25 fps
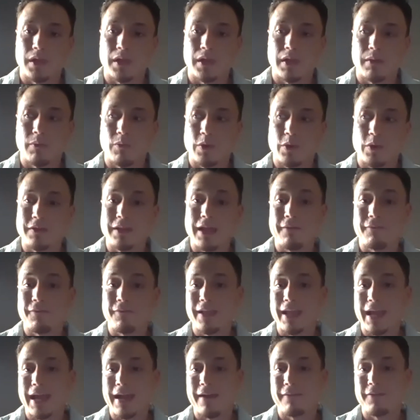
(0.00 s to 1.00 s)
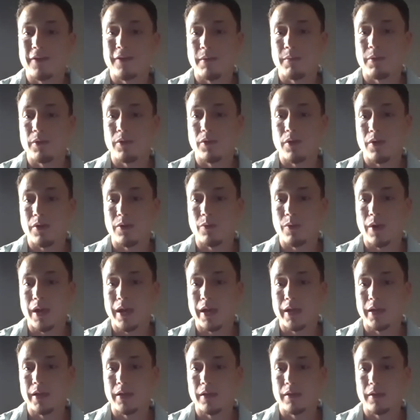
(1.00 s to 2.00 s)
we definitely have come a long
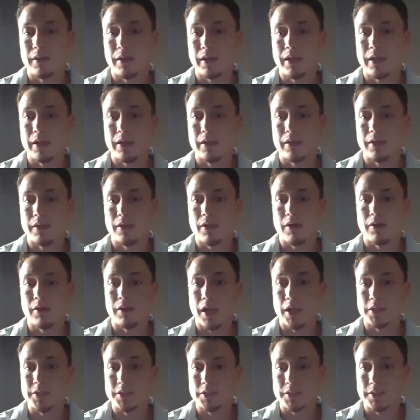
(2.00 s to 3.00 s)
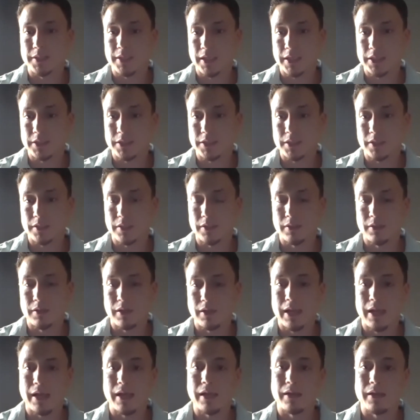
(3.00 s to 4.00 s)
way in our legislation
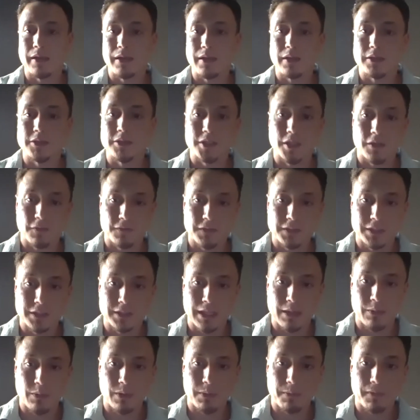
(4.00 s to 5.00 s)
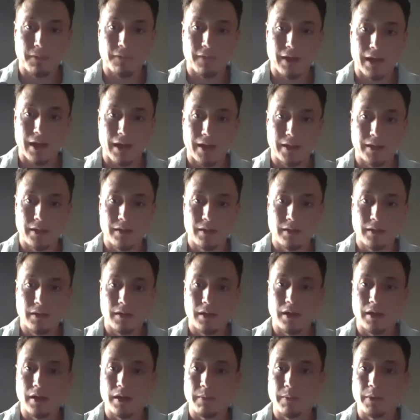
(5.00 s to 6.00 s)
and in the services that we provide,
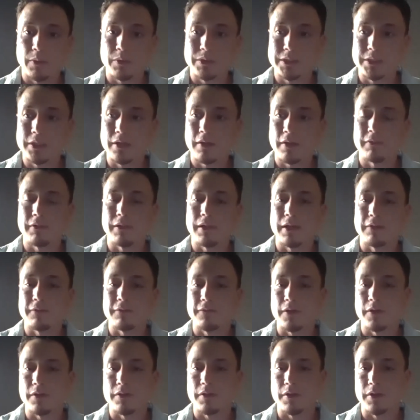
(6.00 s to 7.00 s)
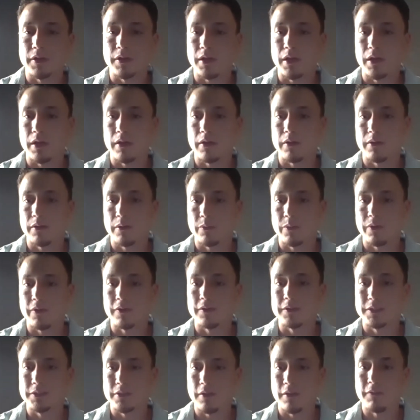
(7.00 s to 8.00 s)
but we still have a lot further to go, and we
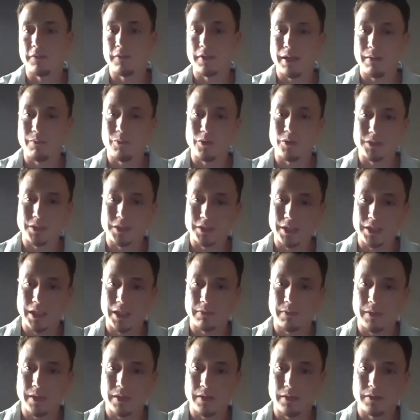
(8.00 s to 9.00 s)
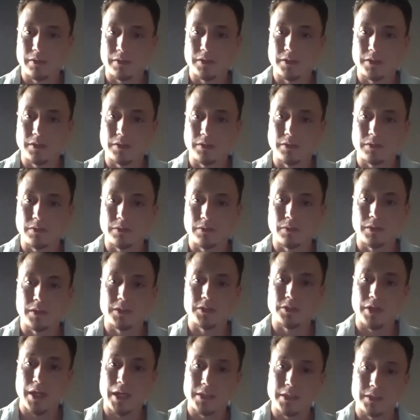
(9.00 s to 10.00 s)
still have a lot more stigma to
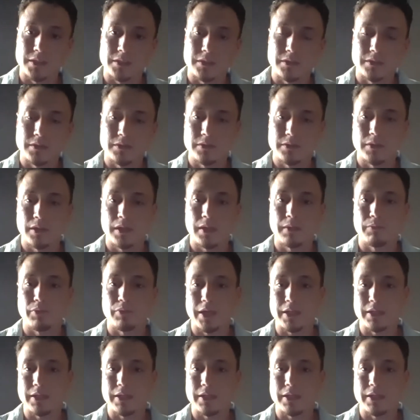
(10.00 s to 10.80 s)
address and break